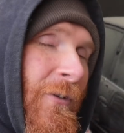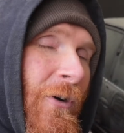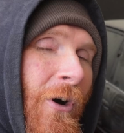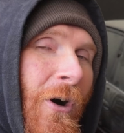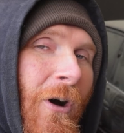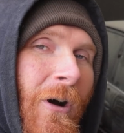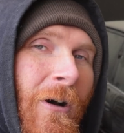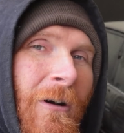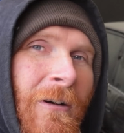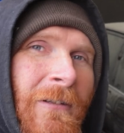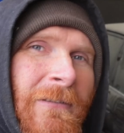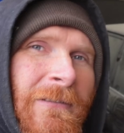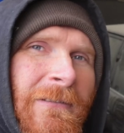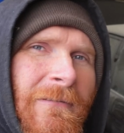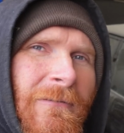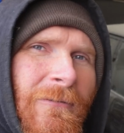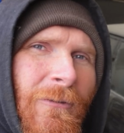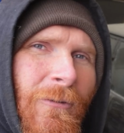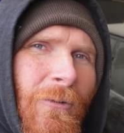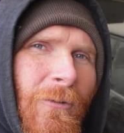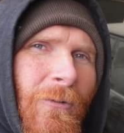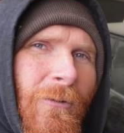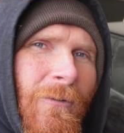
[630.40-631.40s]
got
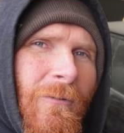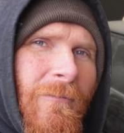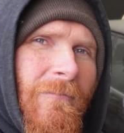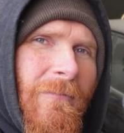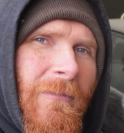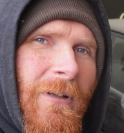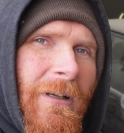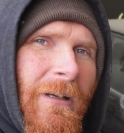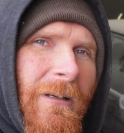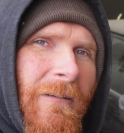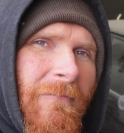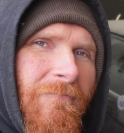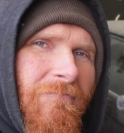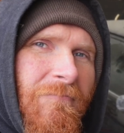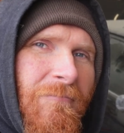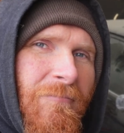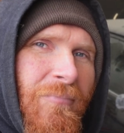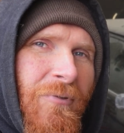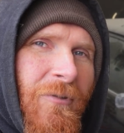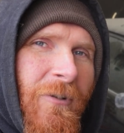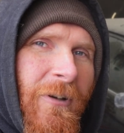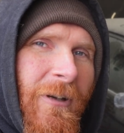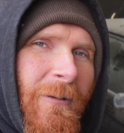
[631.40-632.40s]
like
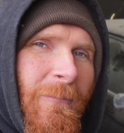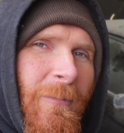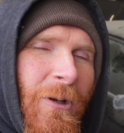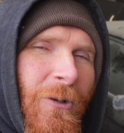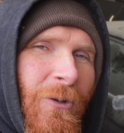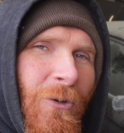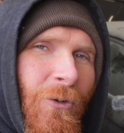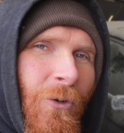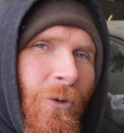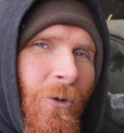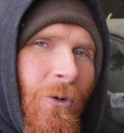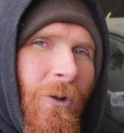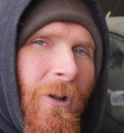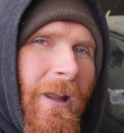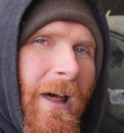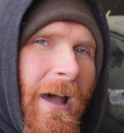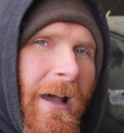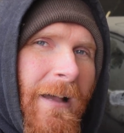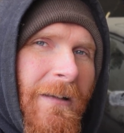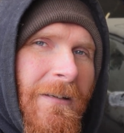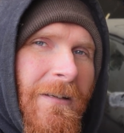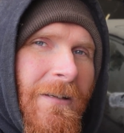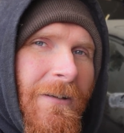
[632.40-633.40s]
pretty much all of
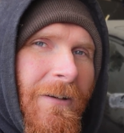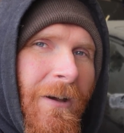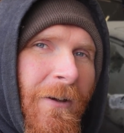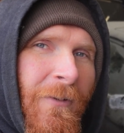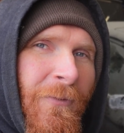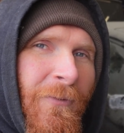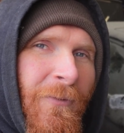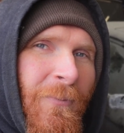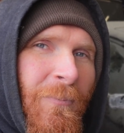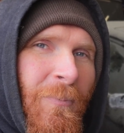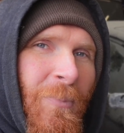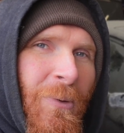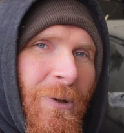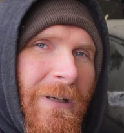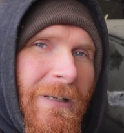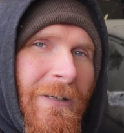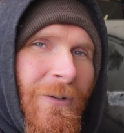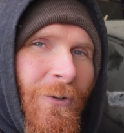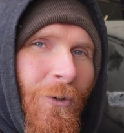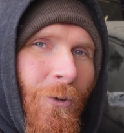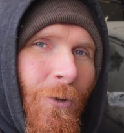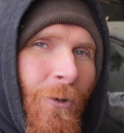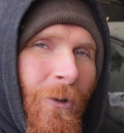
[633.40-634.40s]
that stuff, but
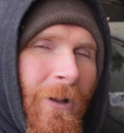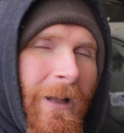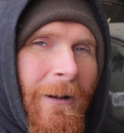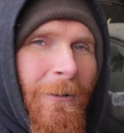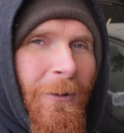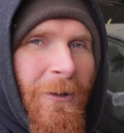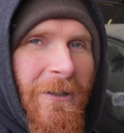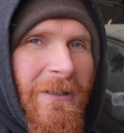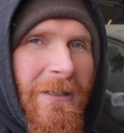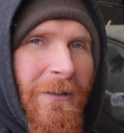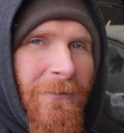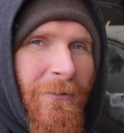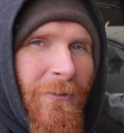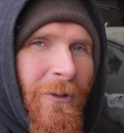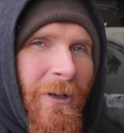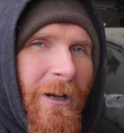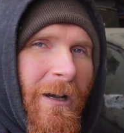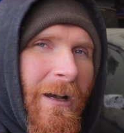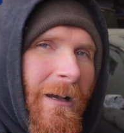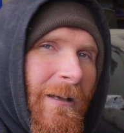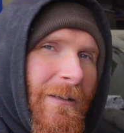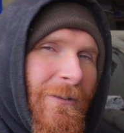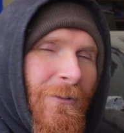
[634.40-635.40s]
it's all out of different
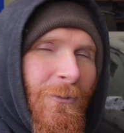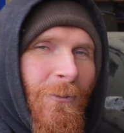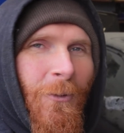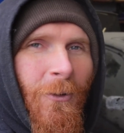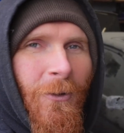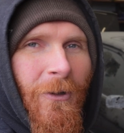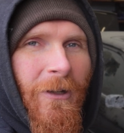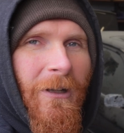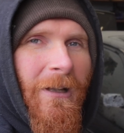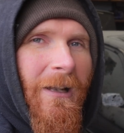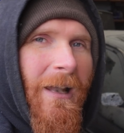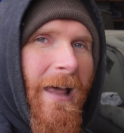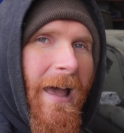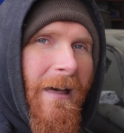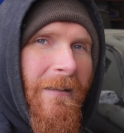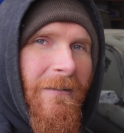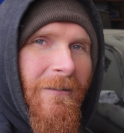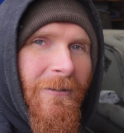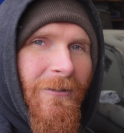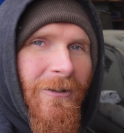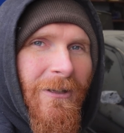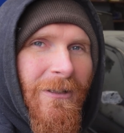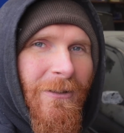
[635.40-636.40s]
cars, so all the
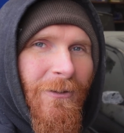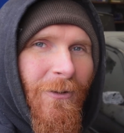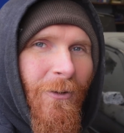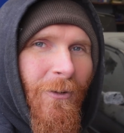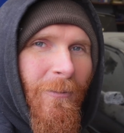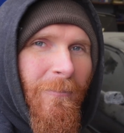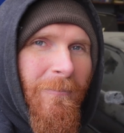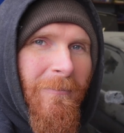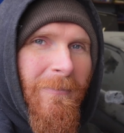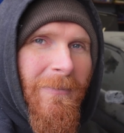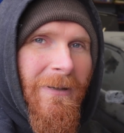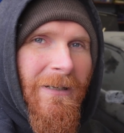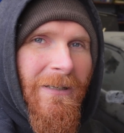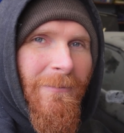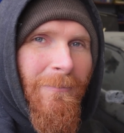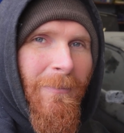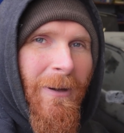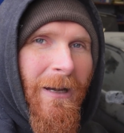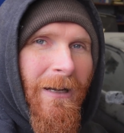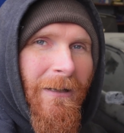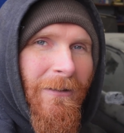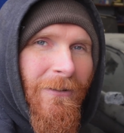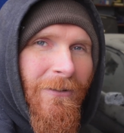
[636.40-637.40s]
leather is all
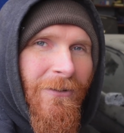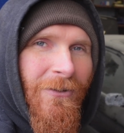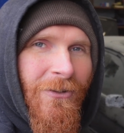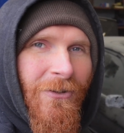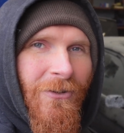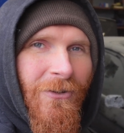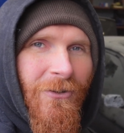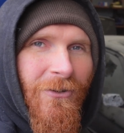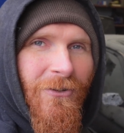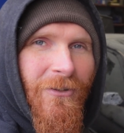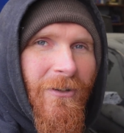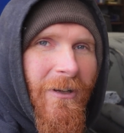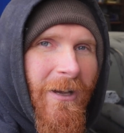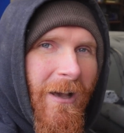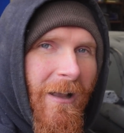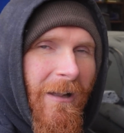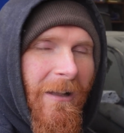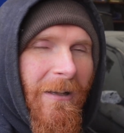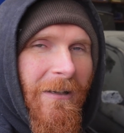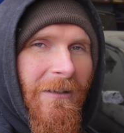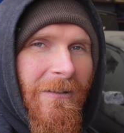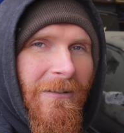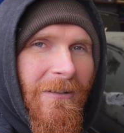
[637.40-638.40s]
mismatched
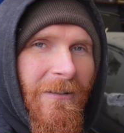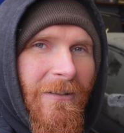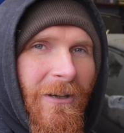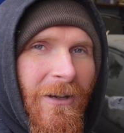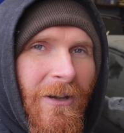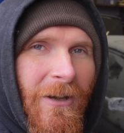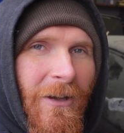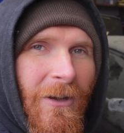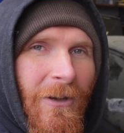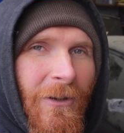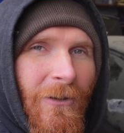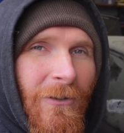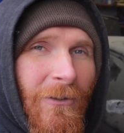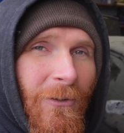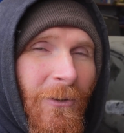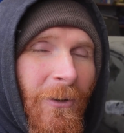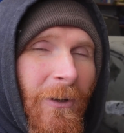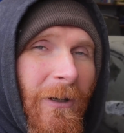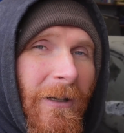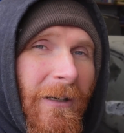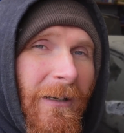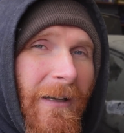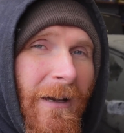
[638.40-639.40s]
colors,
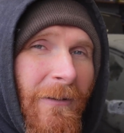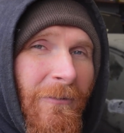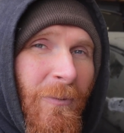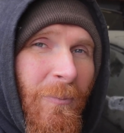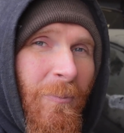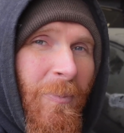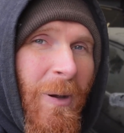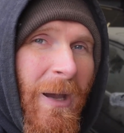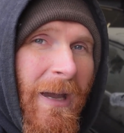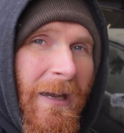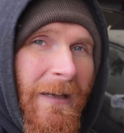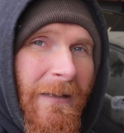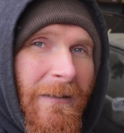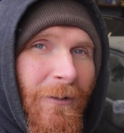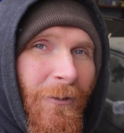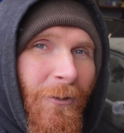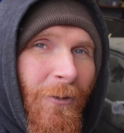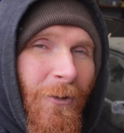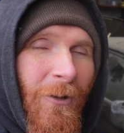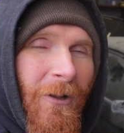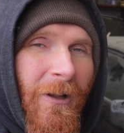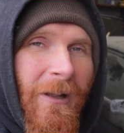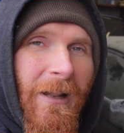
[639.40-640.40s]
so I'm gonna have to paint
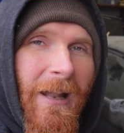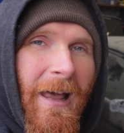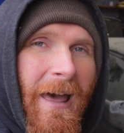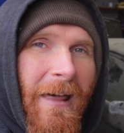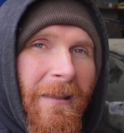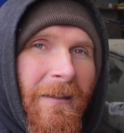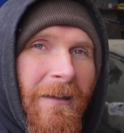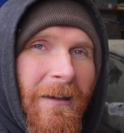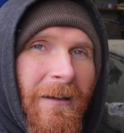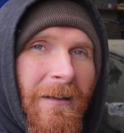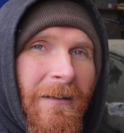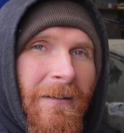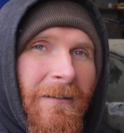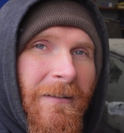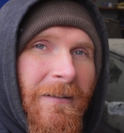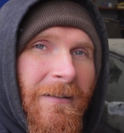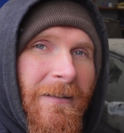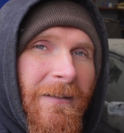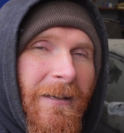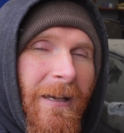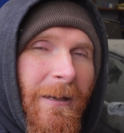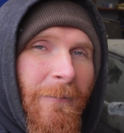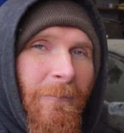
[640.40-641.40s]
all the leather the
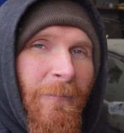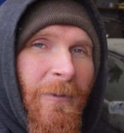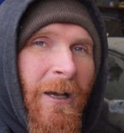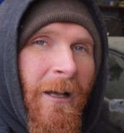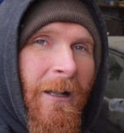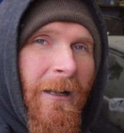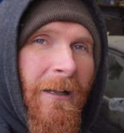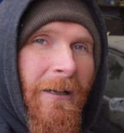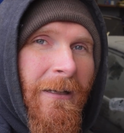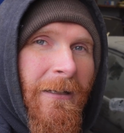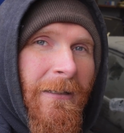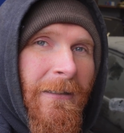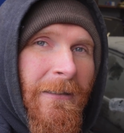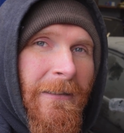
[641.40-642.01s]
same color.